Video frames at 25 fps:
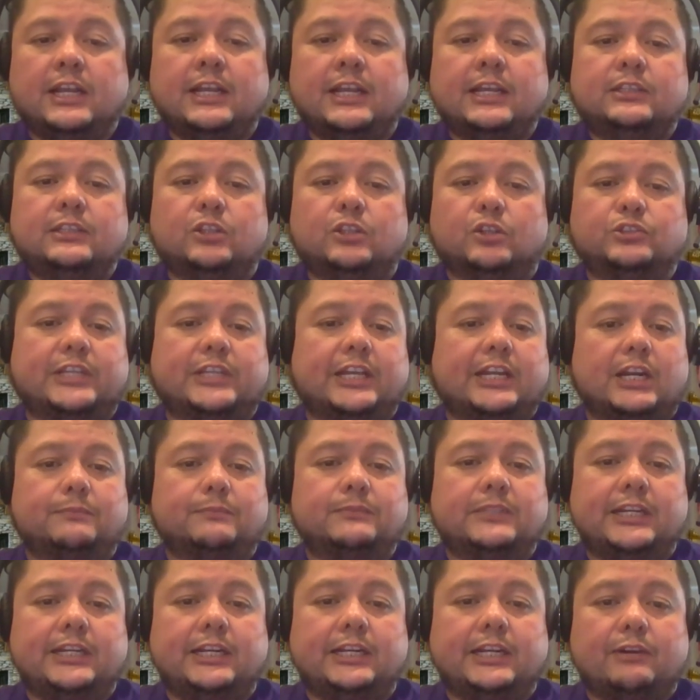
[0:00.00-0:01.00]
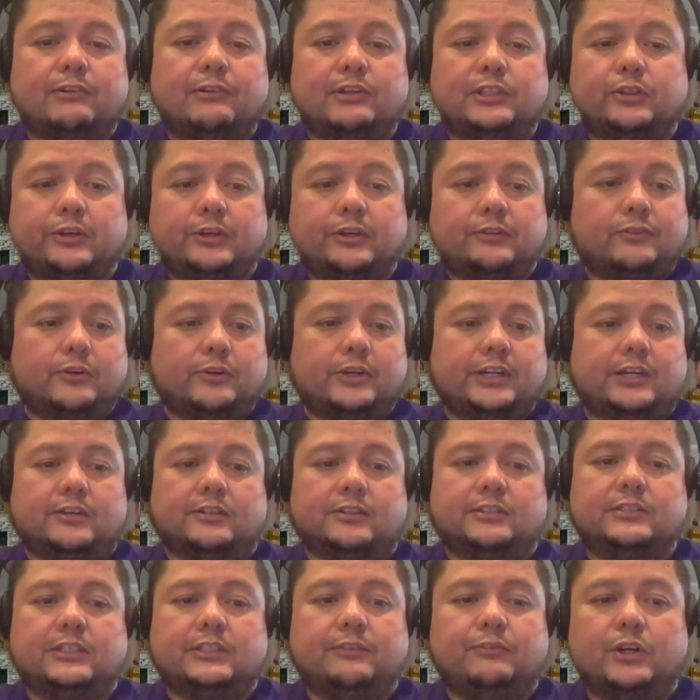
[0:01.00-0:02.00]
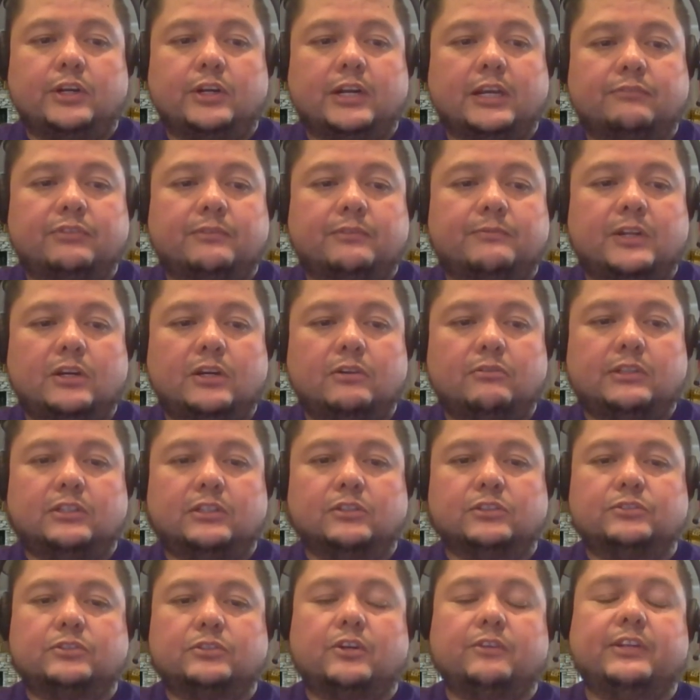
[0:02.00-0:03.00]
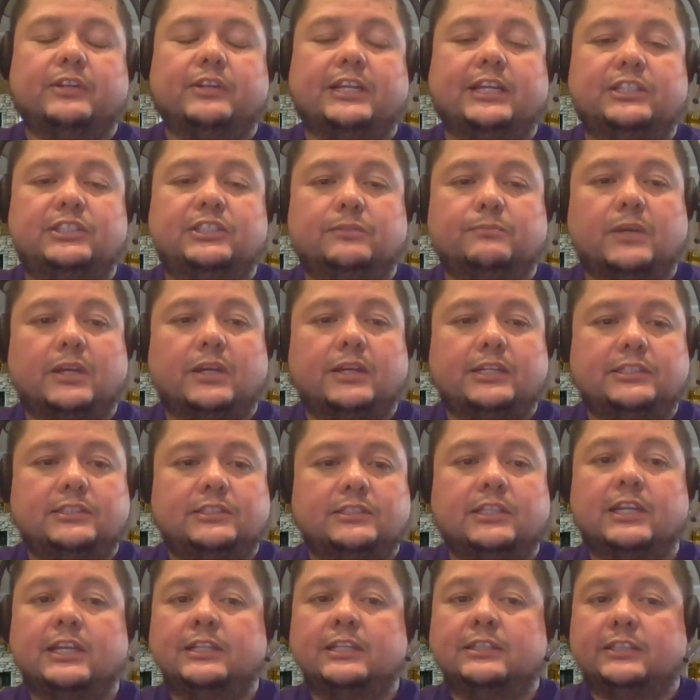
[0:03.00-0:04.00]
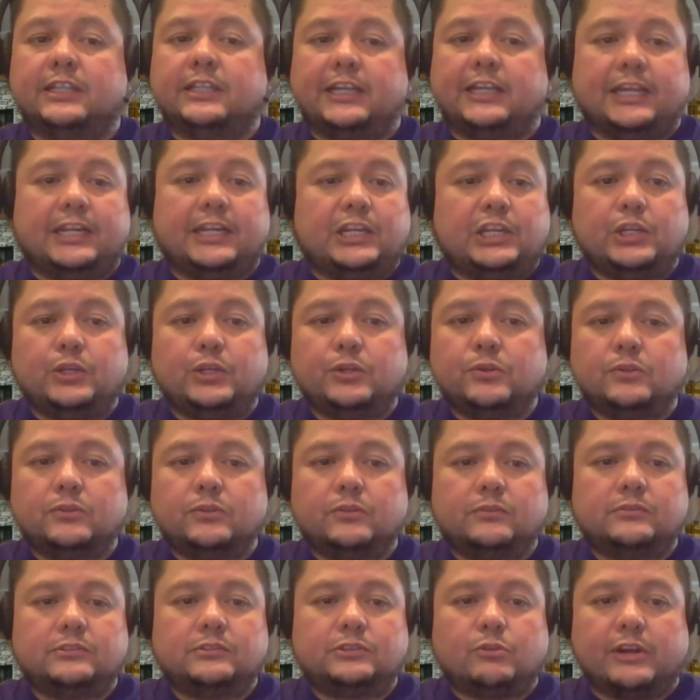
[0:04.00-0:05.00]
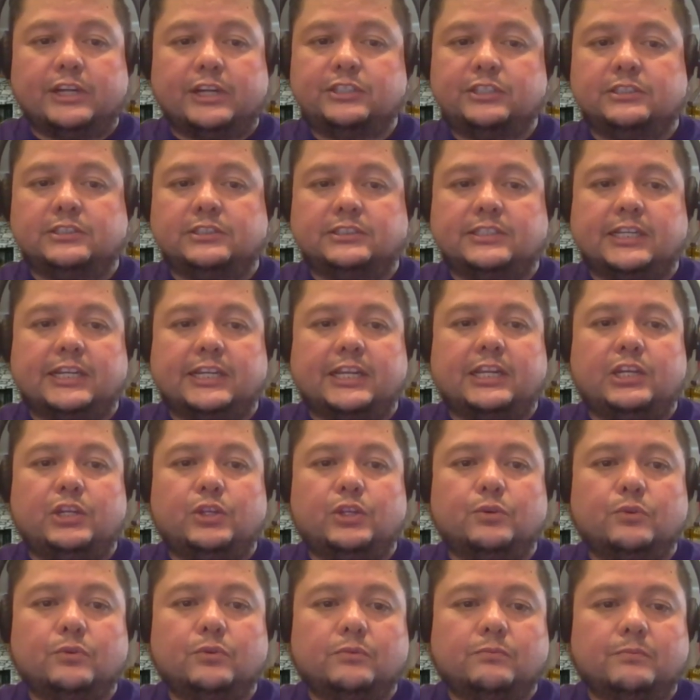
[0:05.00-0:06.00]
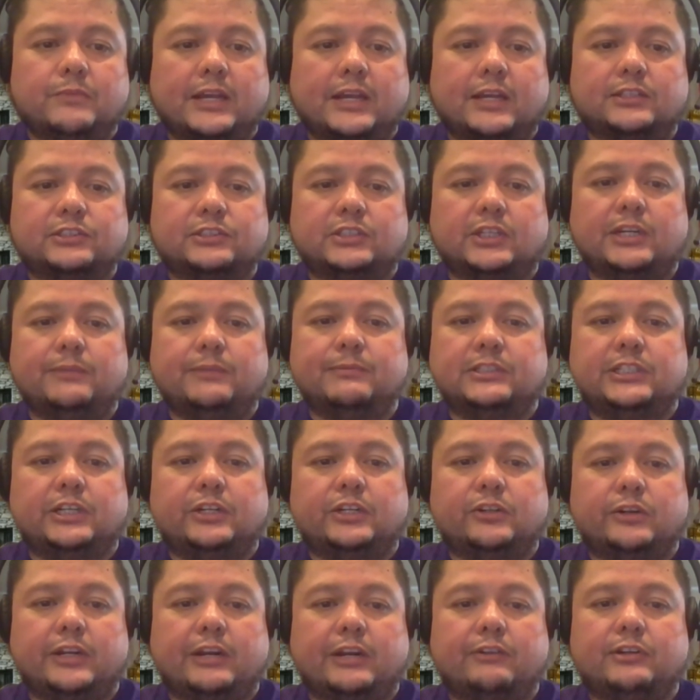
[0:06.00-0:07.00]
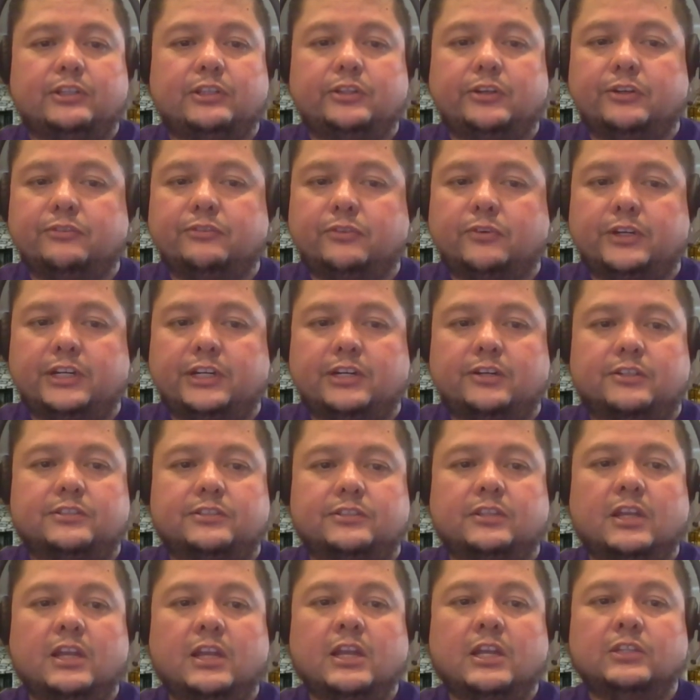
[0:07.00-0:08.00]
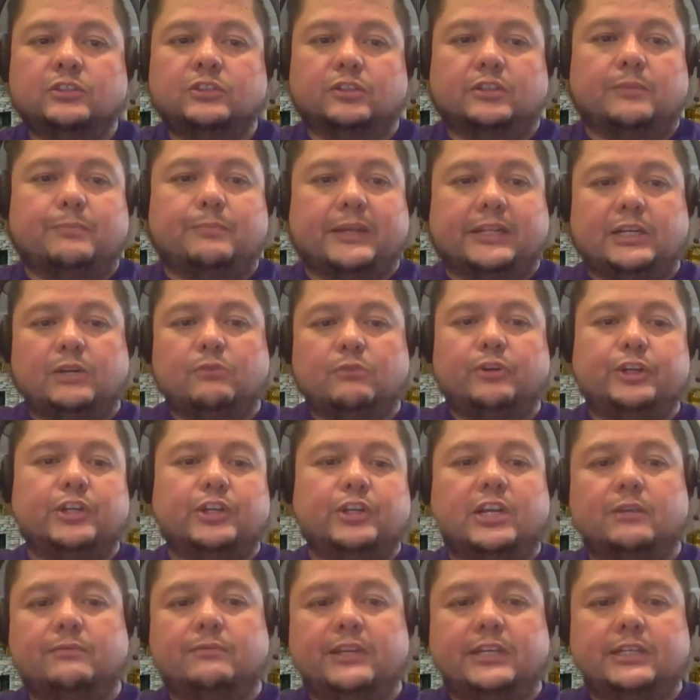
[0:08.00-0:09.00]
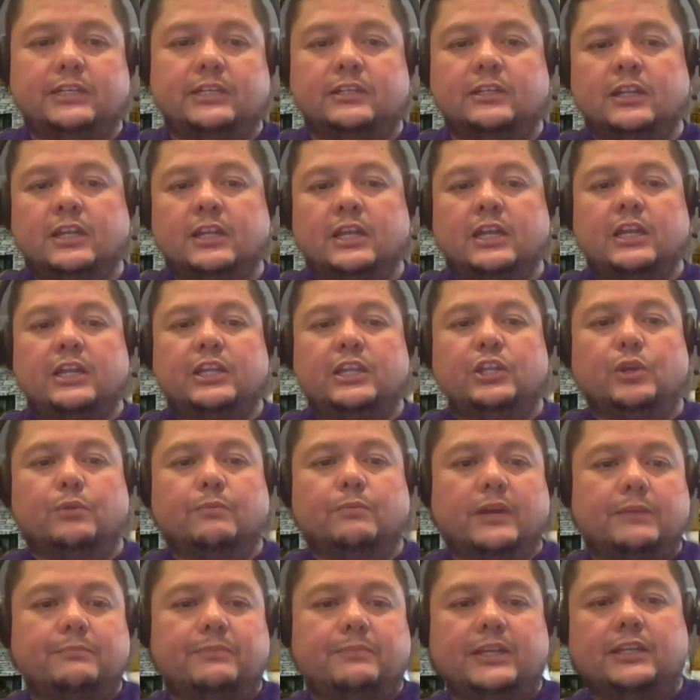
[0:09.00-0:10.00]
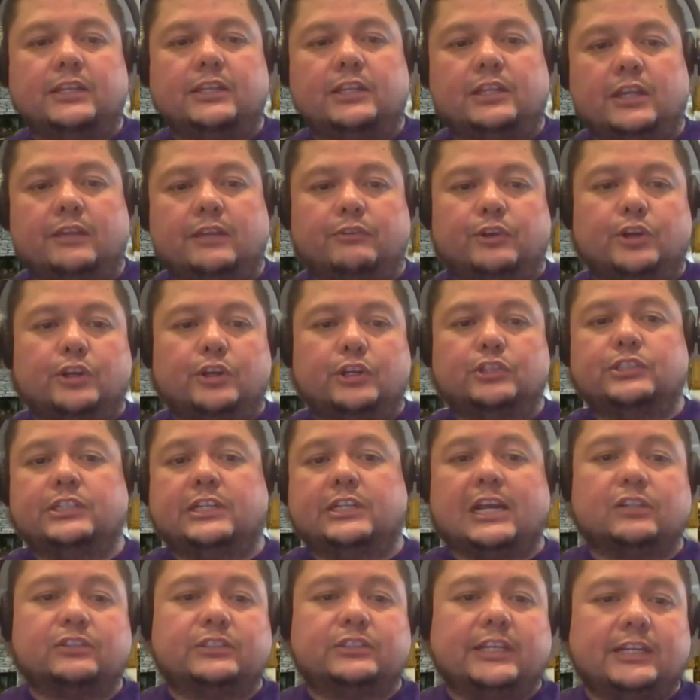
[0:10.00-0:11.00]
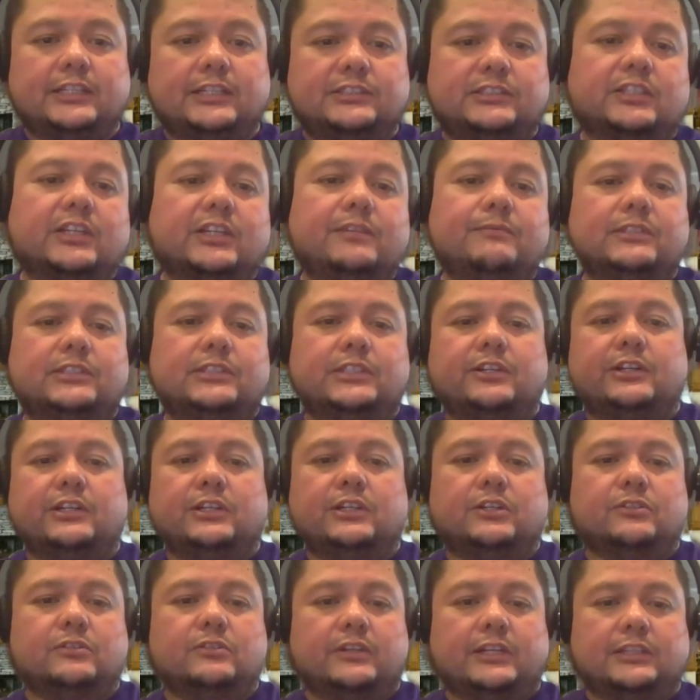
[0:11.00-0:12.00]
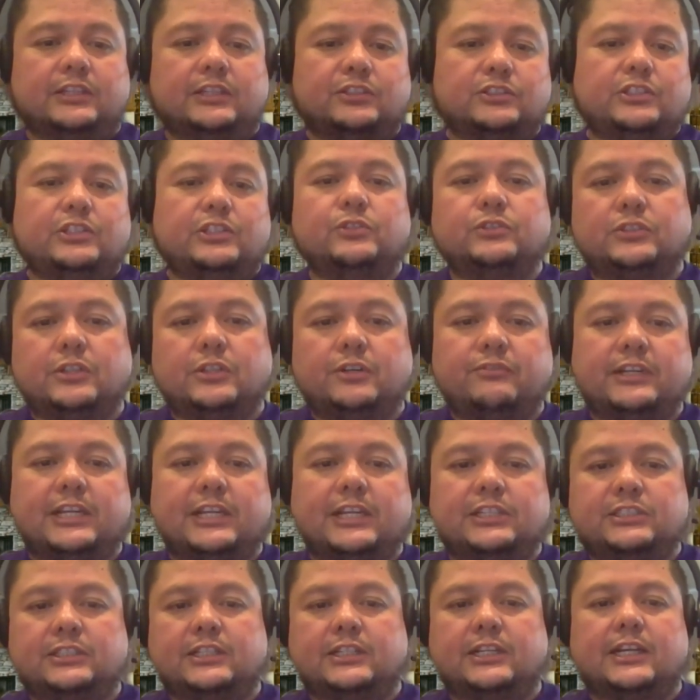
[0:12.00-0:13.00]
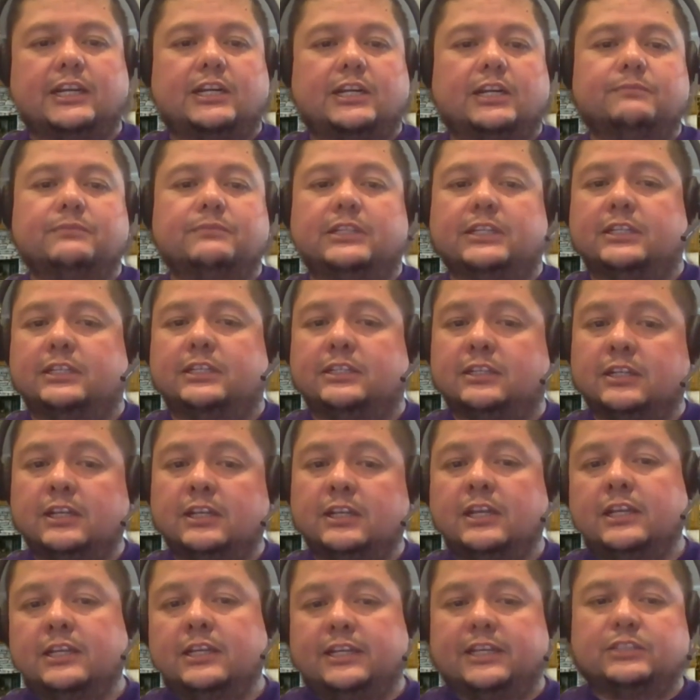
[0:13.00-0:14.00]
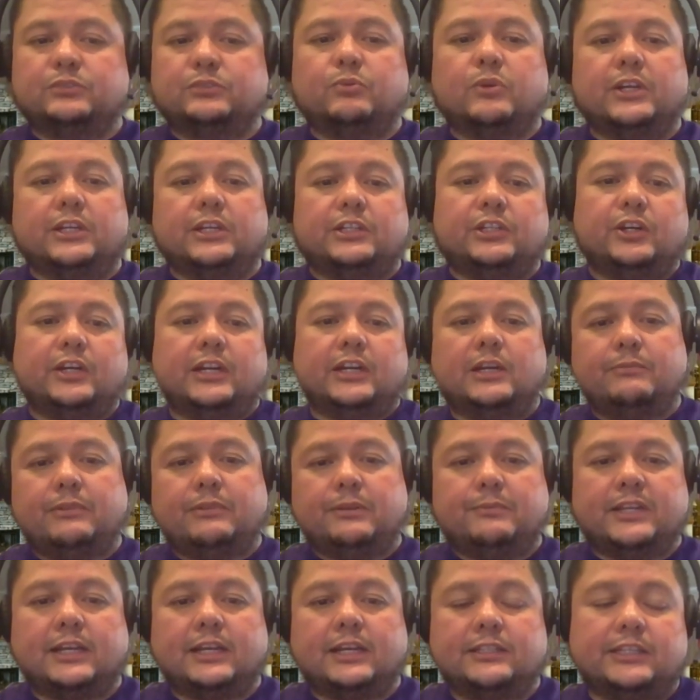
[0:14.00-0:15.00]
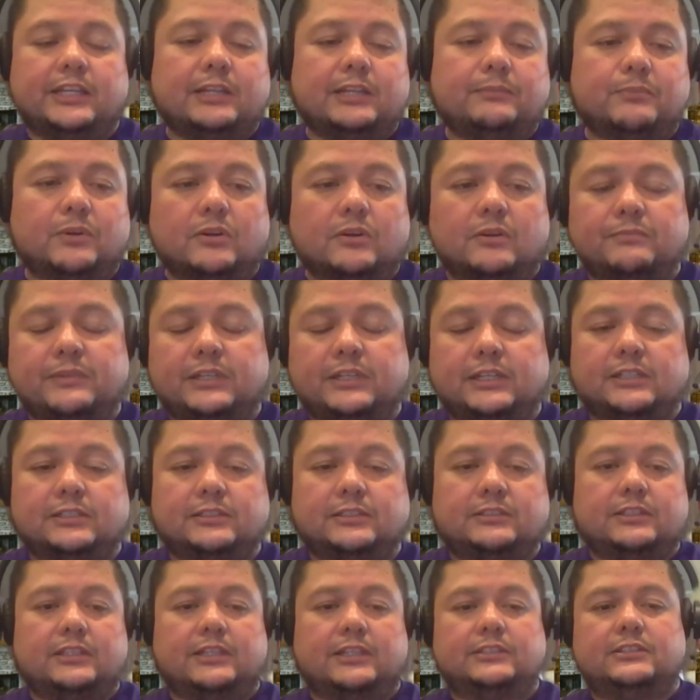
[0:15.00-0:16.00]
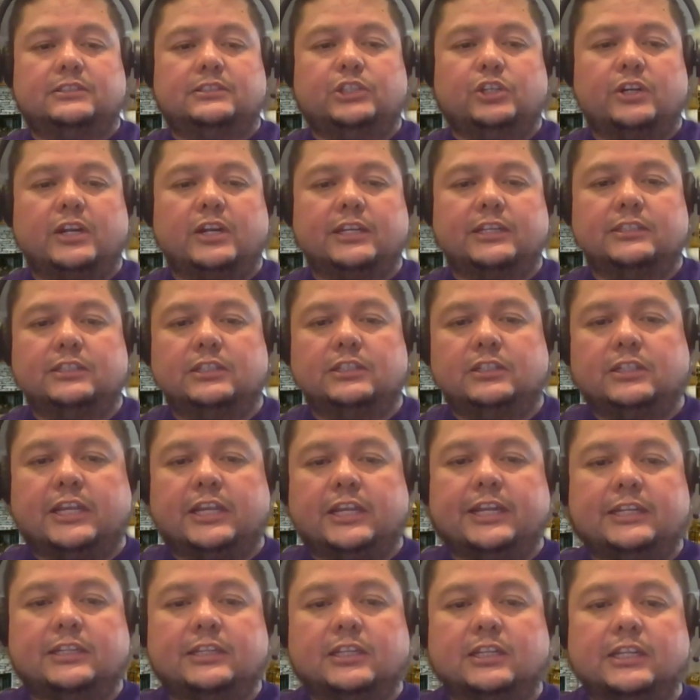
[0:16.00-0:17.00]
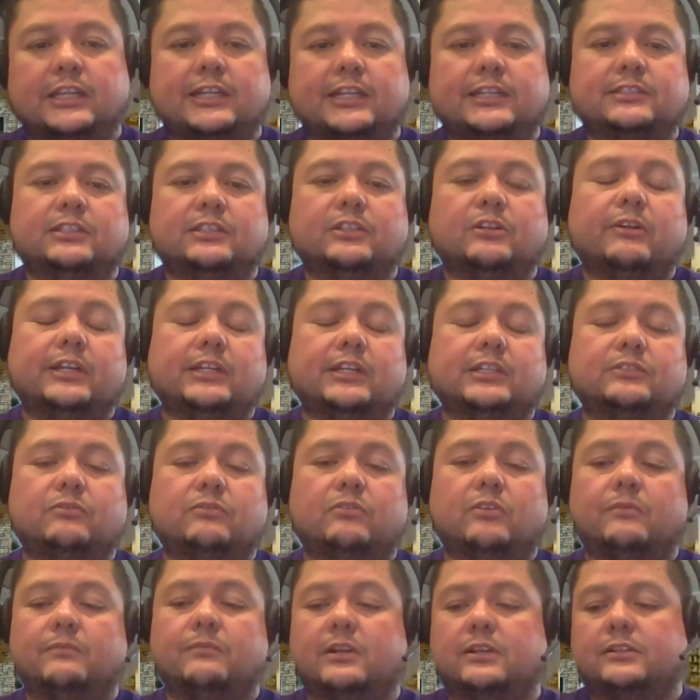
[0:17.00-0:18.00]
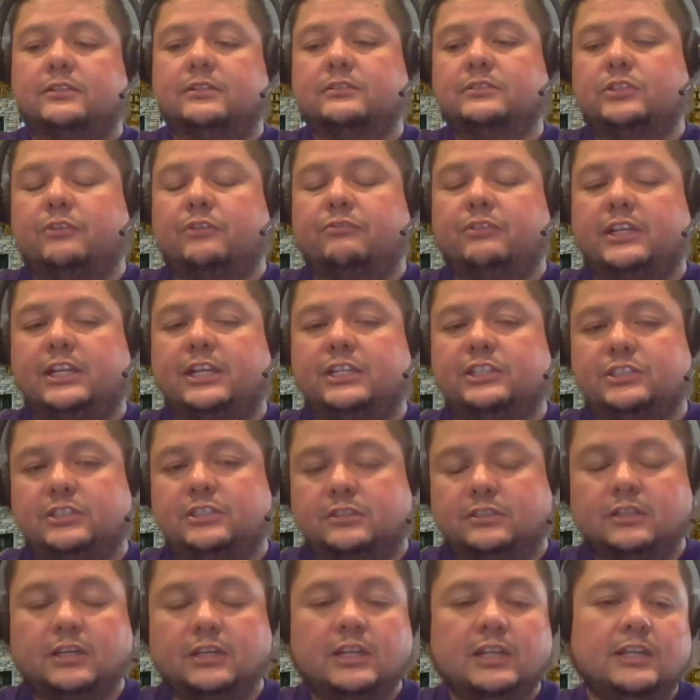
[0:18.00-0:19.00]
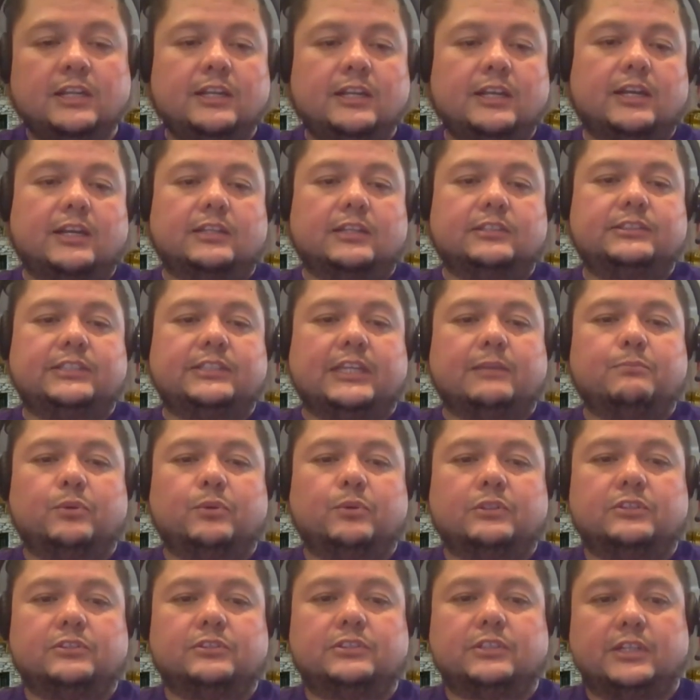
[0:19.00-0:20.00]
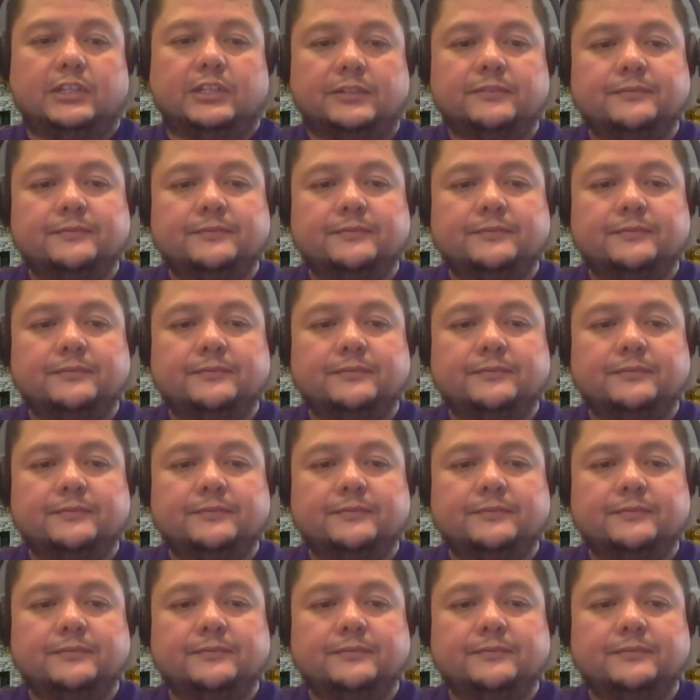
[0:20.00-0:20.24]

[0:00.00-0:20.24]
those get updated every 3 or 4 years. If you're not familiar with those certification bodies, they get new questions, they get new study material every 3 or 4 years. So depending on where you come in, you might be, if you're using outdated study material and there's new certification that got updated, guess what? You're going to be behind the eight ball, because you're not getting the latest and greatest from a certification standpoint to study.